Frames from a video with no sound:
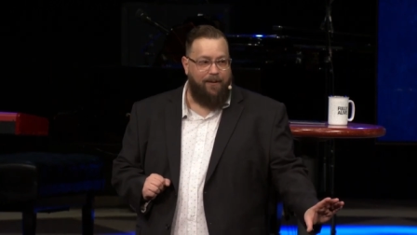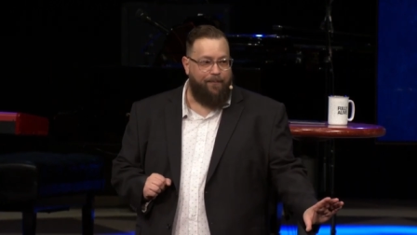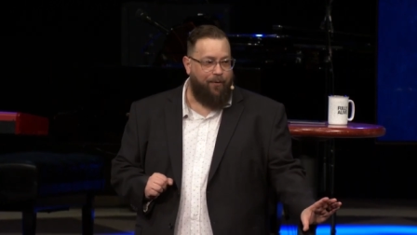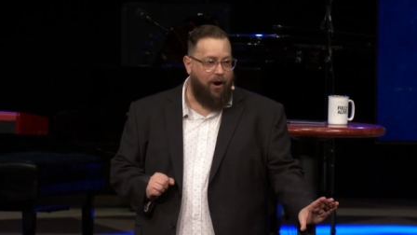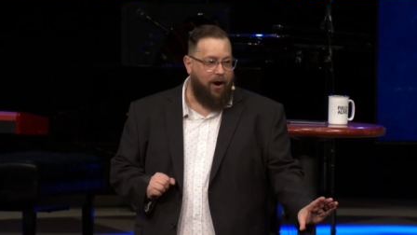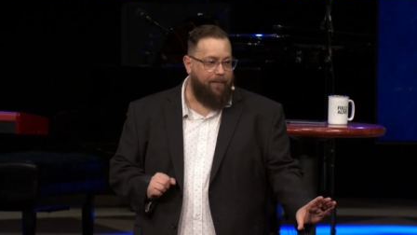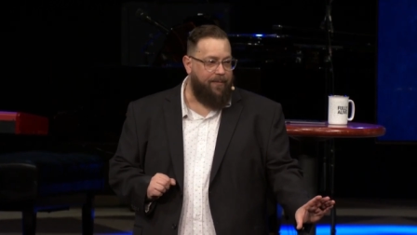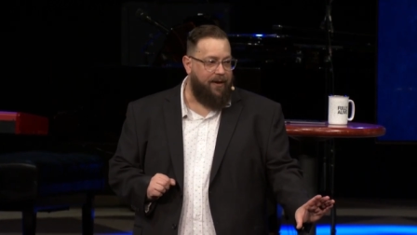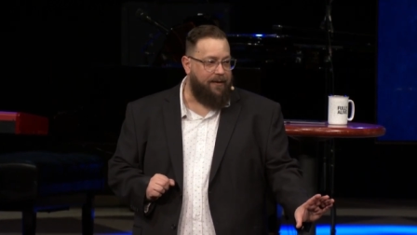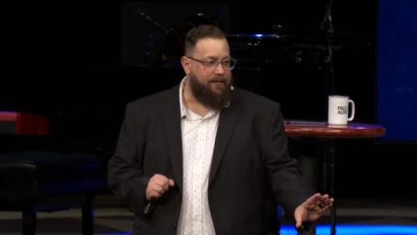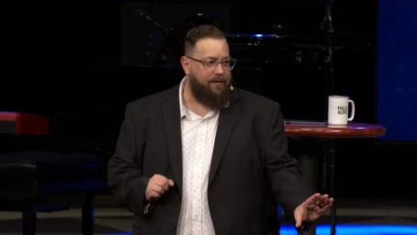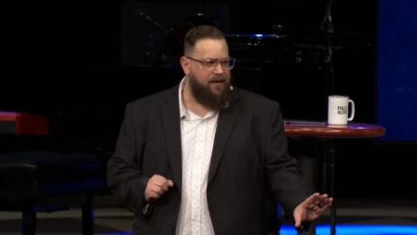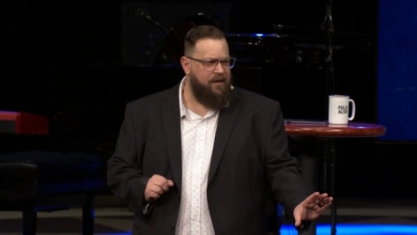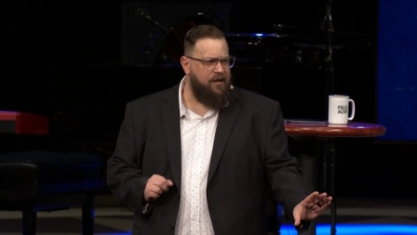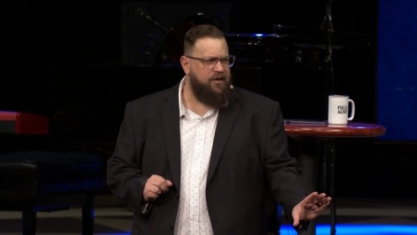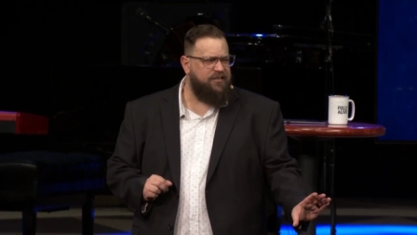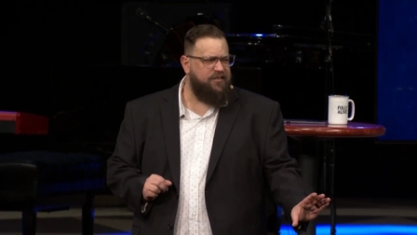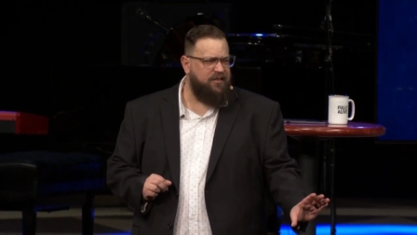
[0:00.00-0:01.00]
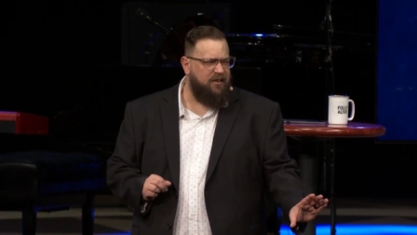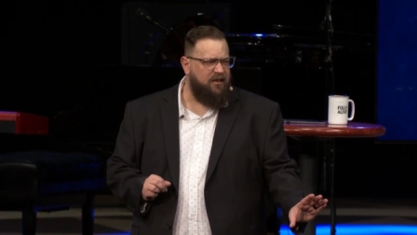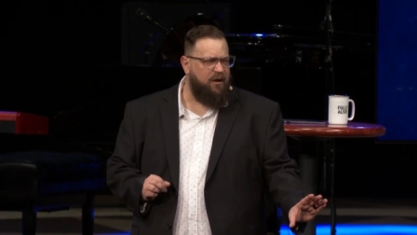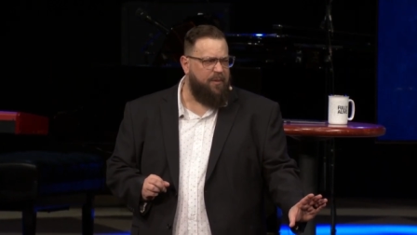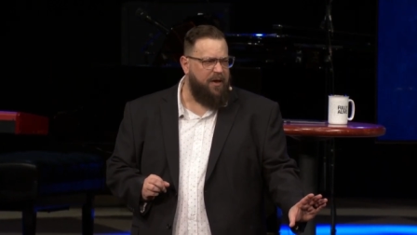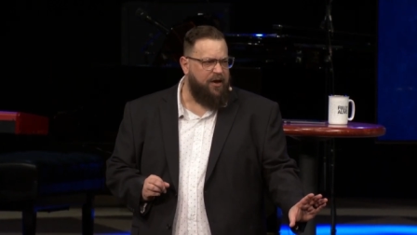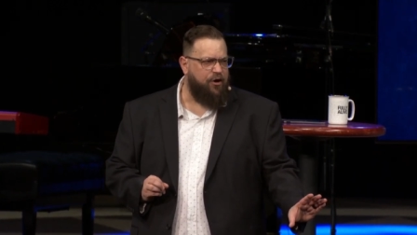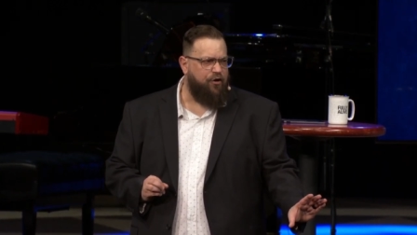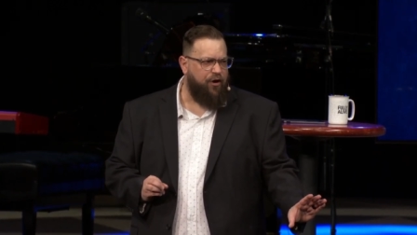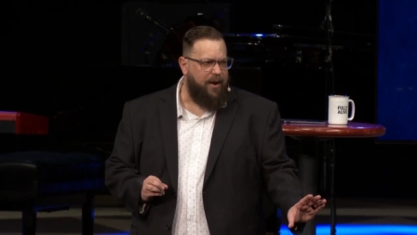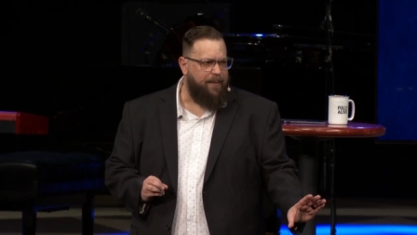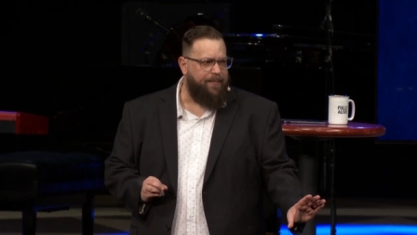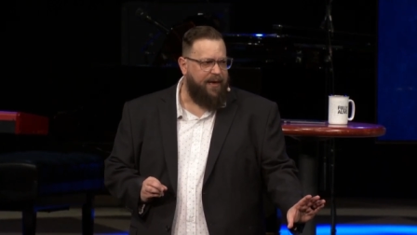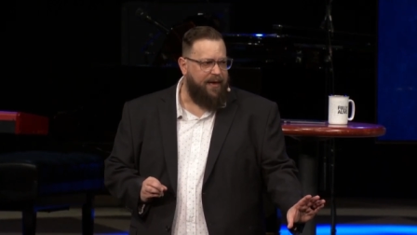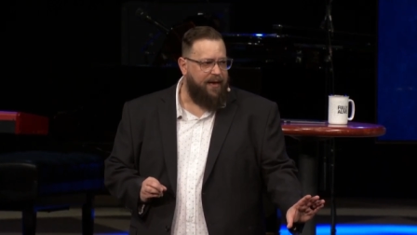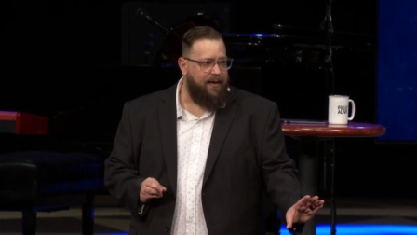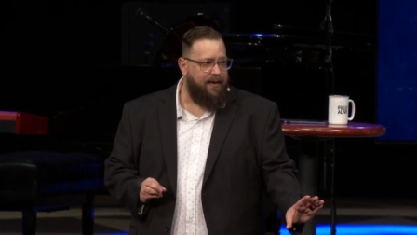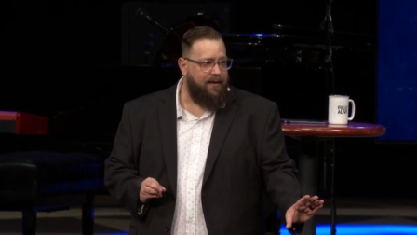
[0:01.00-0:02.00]
apartment. It was a little bit
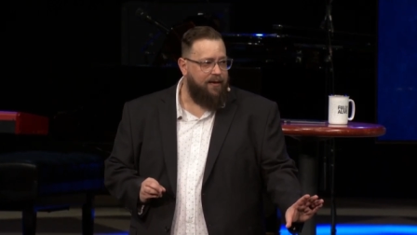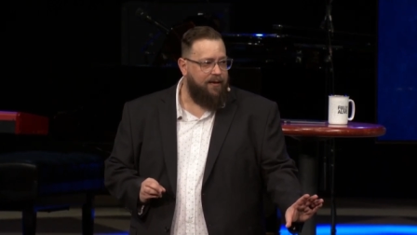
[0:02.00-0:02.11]
creepy.